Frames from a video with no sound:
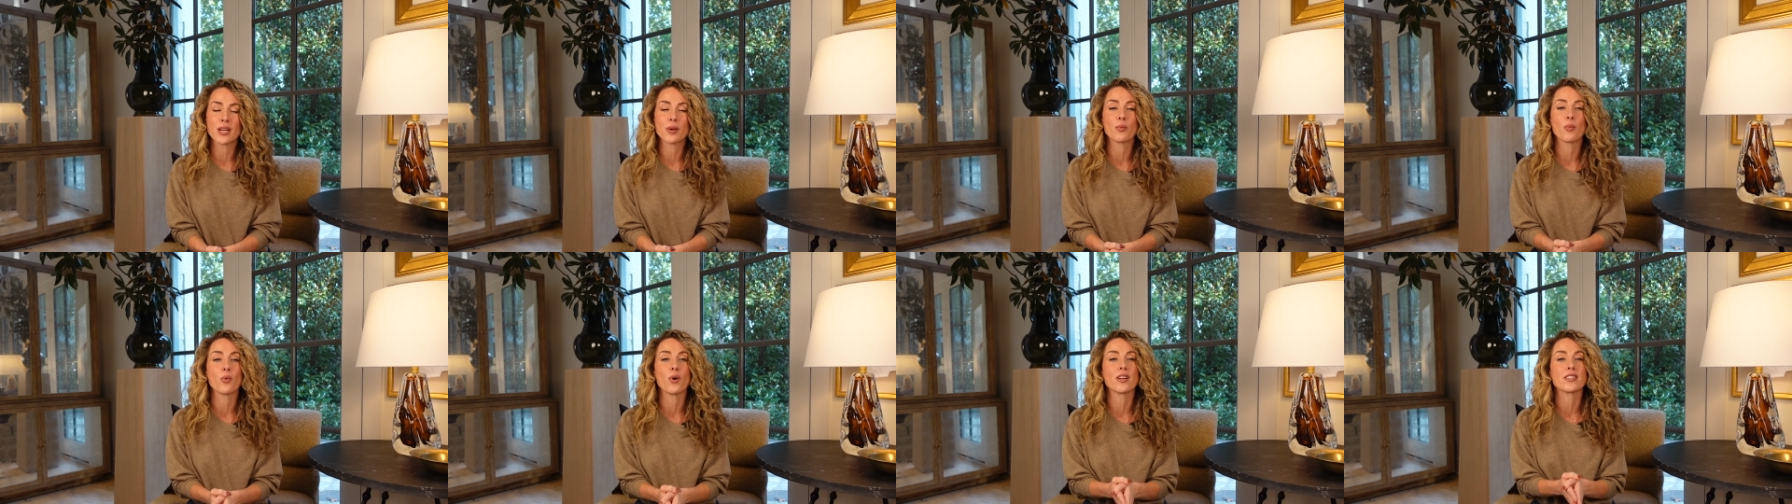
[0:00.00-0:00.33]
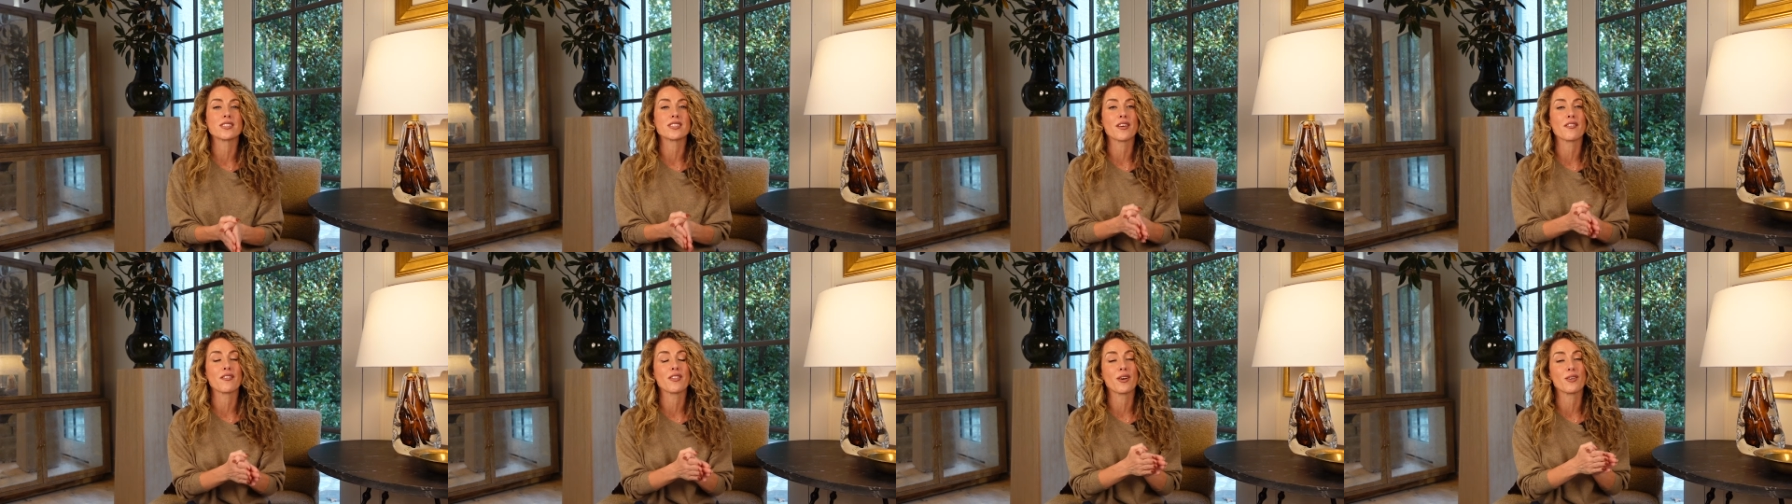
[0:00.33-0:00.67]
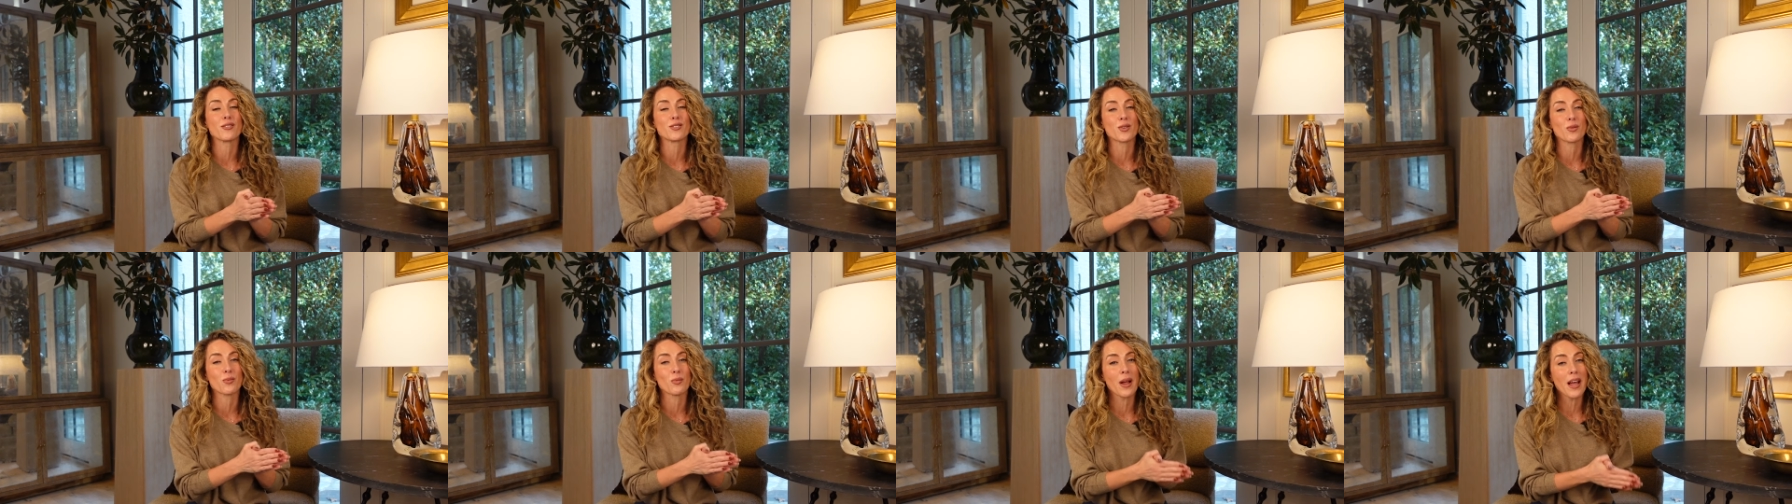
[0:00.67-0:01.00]
and wants of
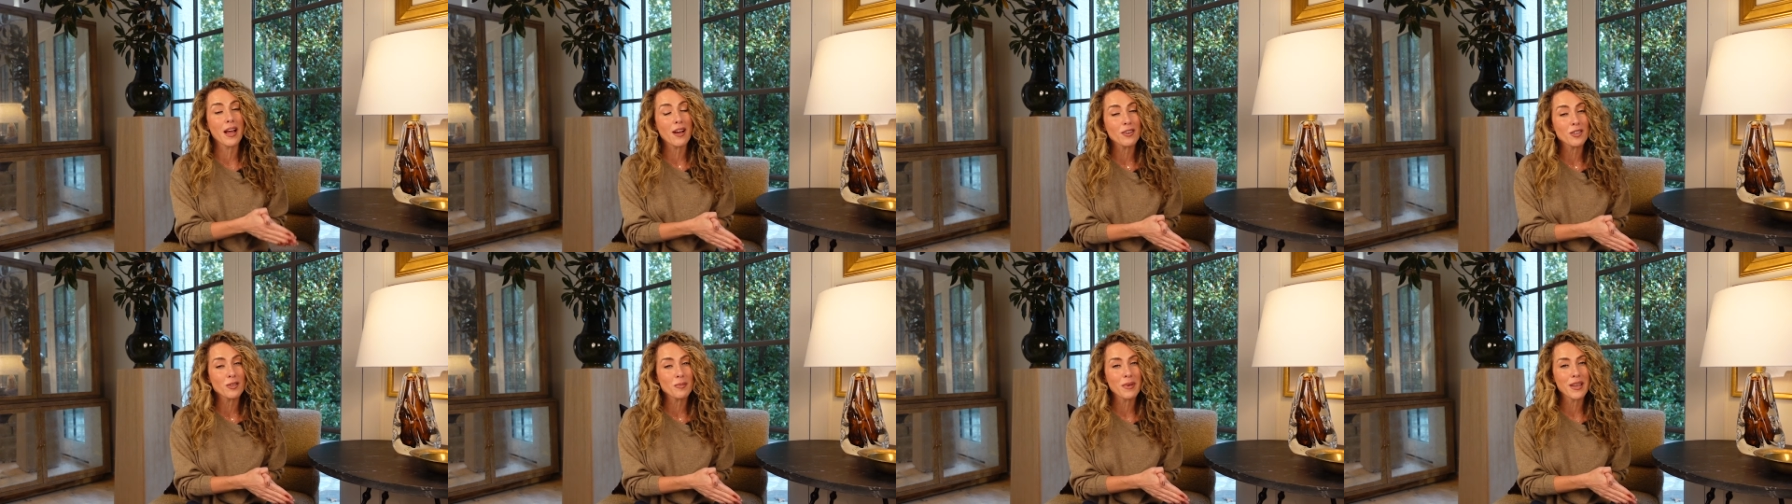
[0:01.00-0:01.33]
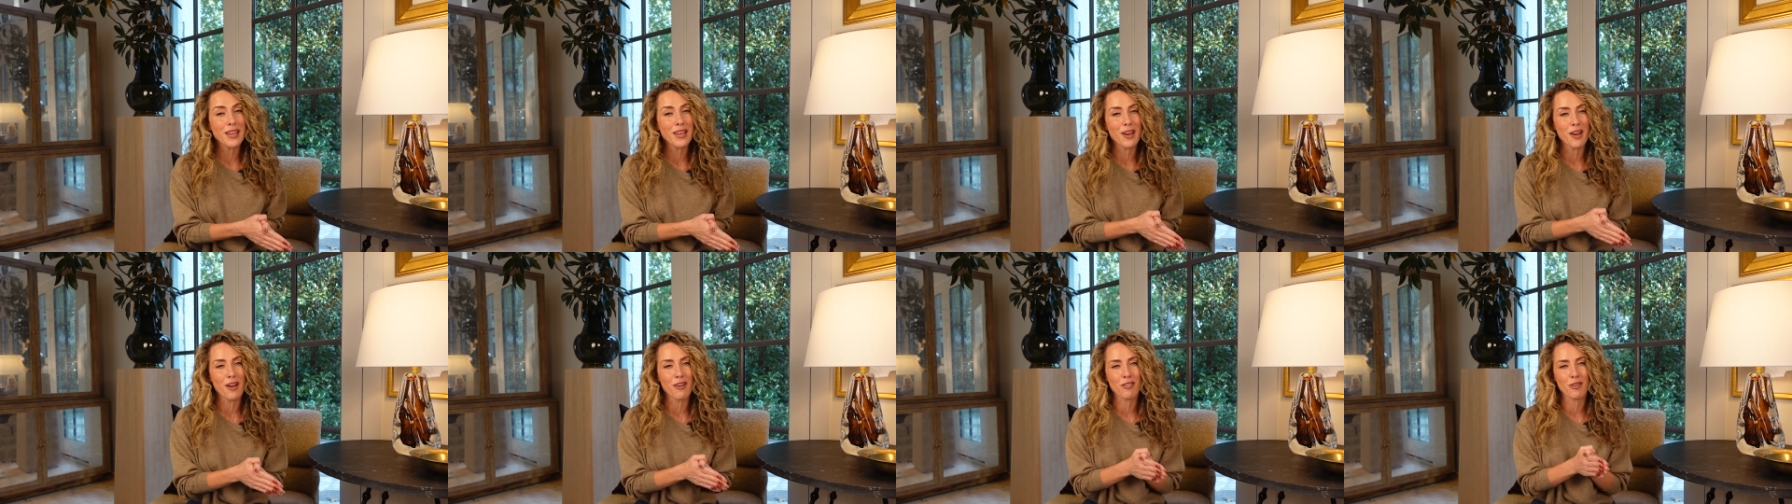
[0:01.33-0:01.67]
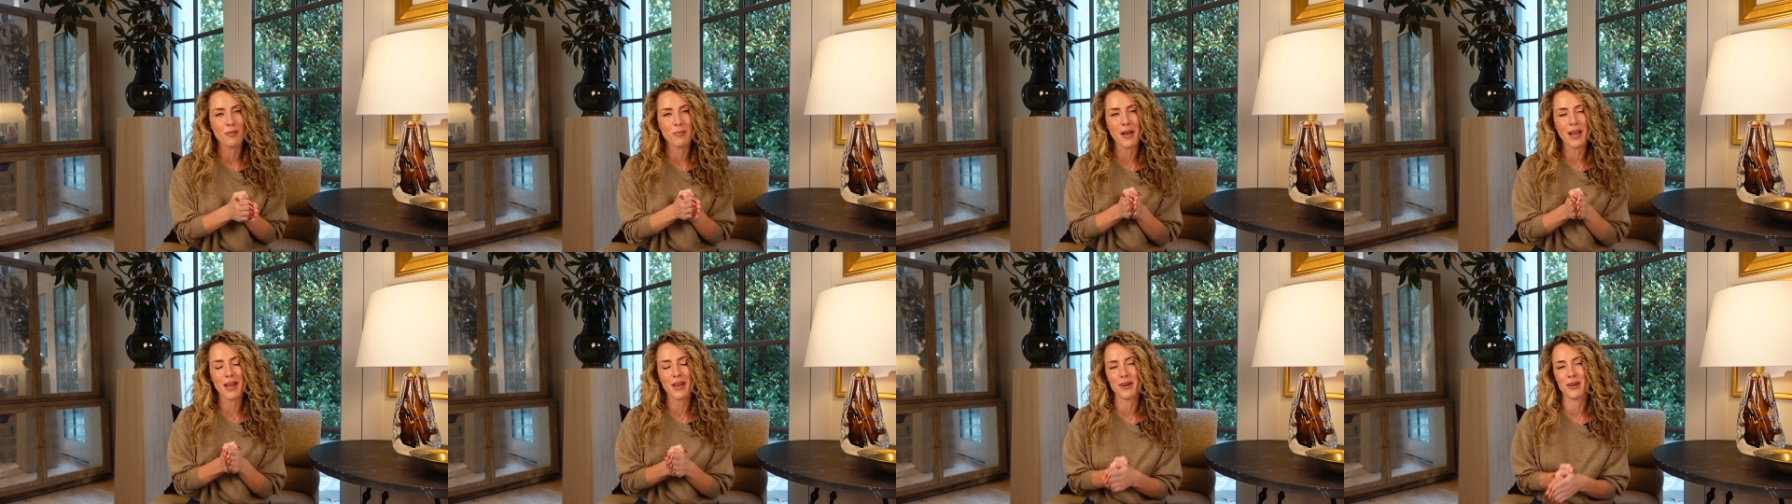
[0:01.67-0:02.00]
those around me
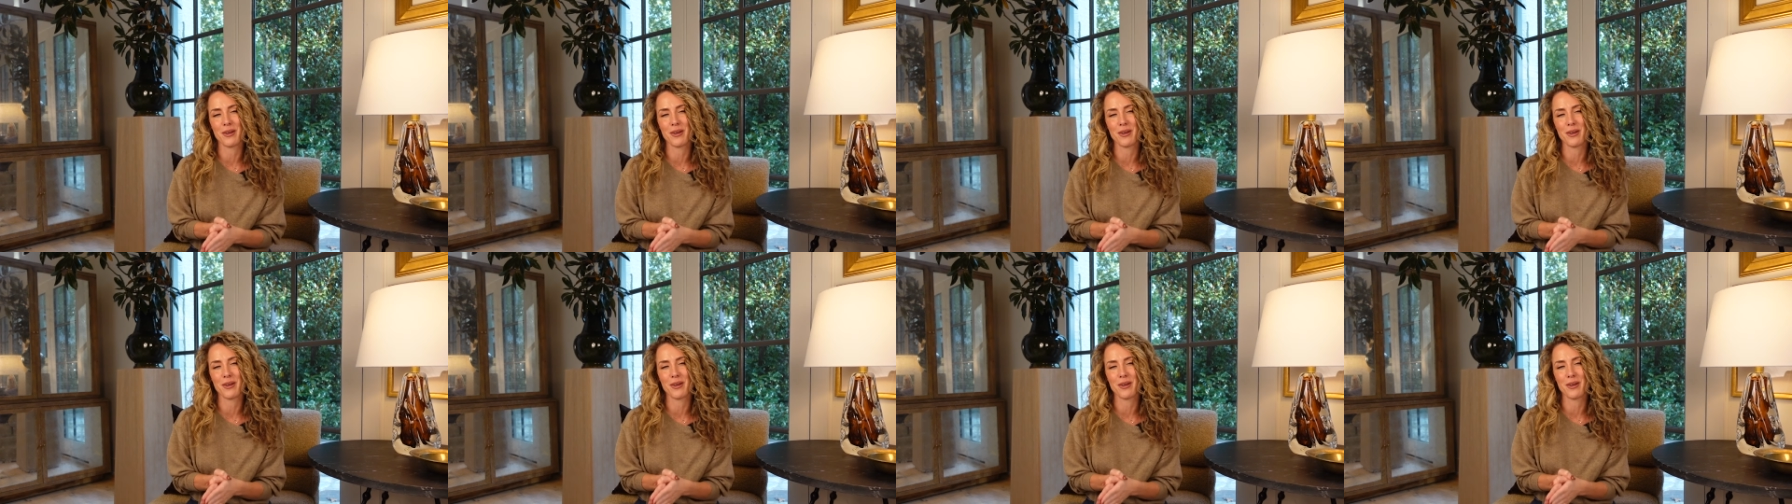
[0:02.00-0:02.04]
over my